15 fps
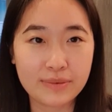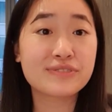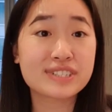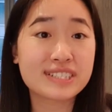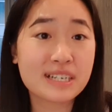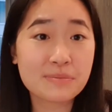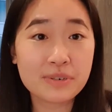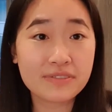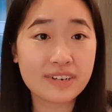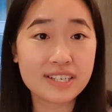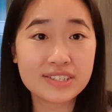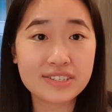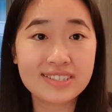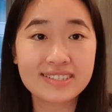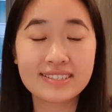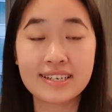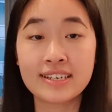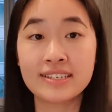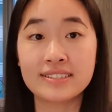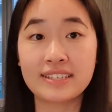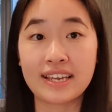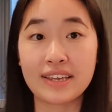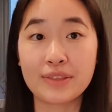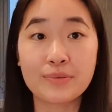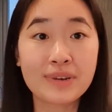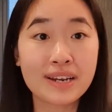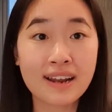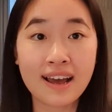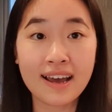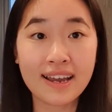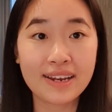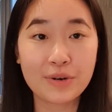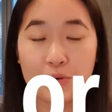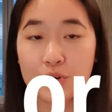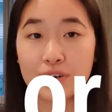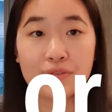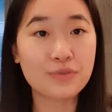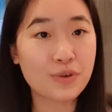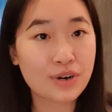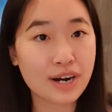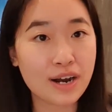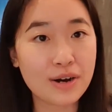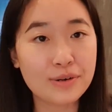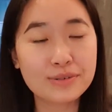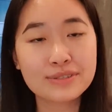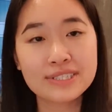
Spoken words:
For some professors, it's a 3.9 or 4.0.